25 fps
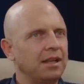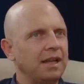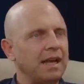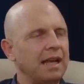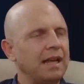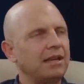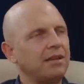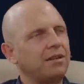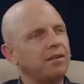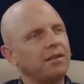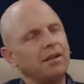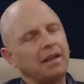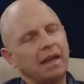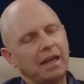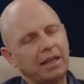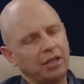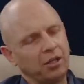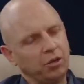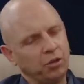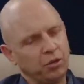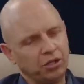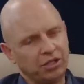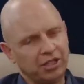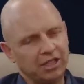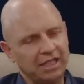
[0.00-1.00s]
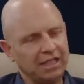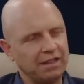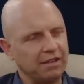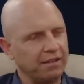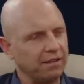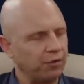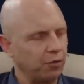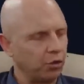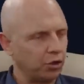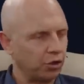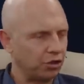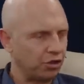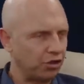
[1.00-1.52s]
And like you said,
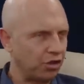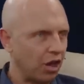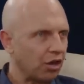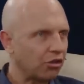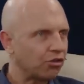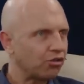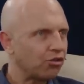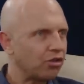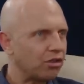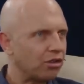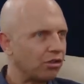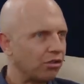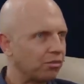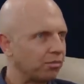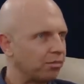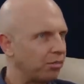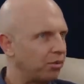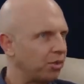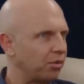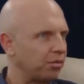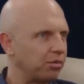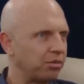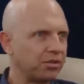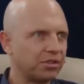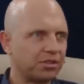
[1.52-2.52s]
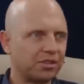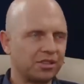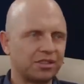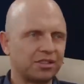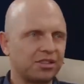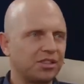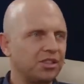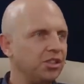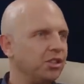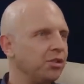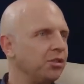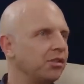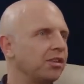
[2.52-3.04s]
for doctrinal
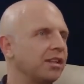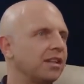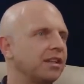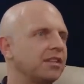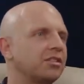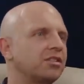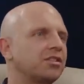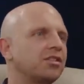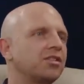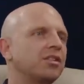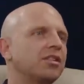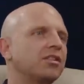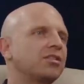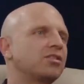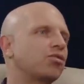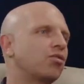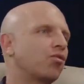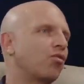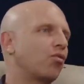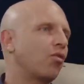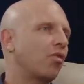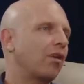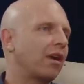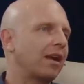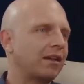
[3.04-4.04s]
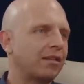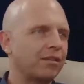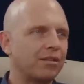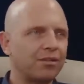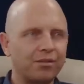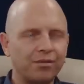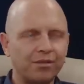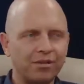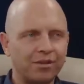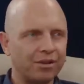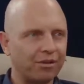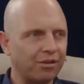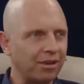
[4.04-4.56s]
purposes, you can search right
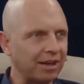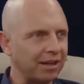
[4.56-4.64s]
through the